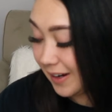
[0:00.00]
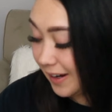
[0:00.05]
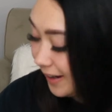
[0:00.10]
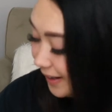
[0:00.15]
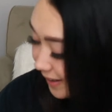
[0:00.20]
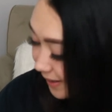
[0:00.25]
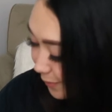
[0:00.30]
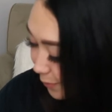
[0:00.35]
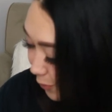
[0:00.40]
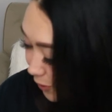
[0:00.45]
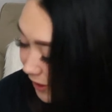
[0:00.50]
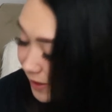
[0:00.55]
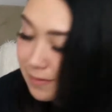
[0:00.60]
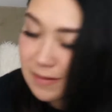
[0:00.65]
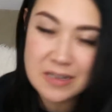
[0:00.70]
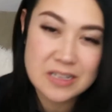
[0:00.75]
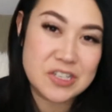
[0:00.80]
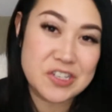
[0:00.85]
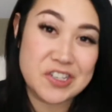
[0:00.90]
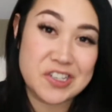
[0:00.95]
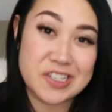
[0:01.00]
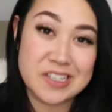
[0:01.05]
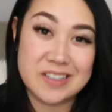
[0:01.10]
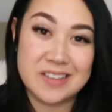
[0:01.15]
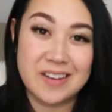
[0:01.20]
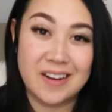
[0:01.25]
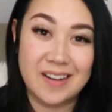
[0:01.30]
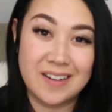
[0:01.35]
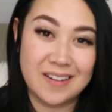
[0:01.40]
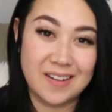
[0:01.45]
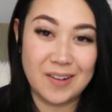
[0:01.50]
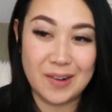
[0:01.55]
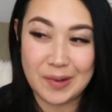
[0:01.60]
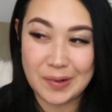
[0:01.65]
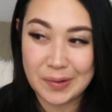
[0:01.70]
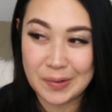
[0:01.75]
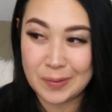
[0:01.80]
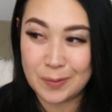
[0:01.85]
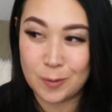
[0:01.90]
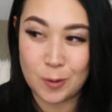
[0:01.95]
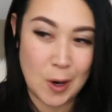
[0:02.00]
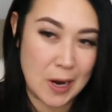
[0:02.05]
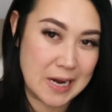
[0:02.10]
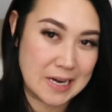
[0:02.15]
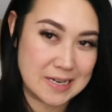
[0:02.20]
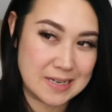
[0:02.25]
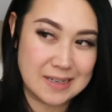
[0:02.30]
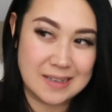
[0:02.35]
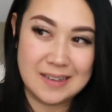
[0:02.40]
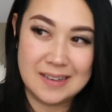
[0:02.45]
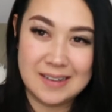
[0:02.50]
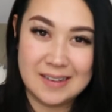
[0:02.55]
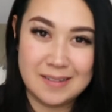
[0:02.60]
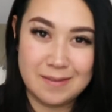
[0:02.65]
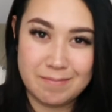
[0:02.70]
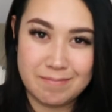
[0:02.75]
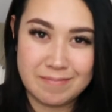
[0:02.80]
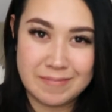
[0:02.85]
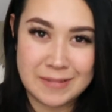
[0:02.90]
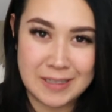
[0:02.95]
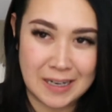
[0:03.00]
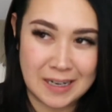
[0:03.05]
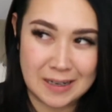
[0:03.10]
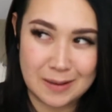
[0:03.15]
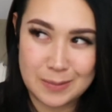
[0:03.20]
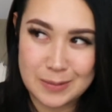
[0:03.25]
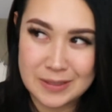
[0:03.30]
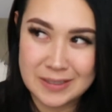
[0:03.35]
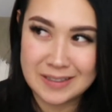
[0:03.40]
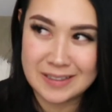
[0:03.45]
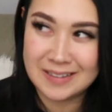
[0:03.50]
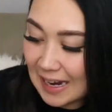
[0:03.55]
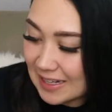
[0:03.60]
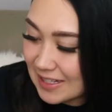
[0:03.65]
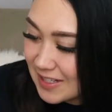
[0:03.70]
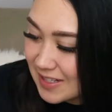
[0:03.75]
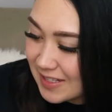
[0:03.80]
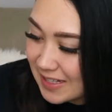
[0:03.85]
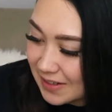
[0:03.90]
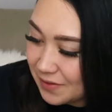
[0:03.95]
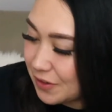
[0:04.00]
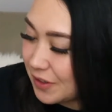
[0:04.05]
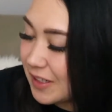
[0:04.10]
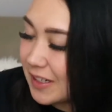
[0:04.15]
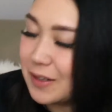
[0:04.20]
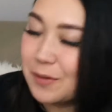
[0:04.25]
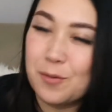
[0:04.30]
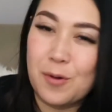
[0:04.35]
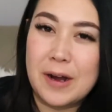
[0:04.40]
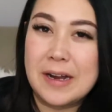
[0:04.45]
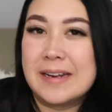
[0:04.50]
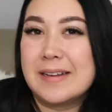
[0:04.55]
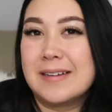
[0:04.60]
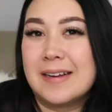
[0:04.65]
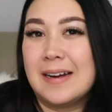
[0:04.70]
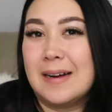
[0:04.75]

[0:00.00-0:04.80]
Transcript: I pretty much just got all white tops. I just love a good white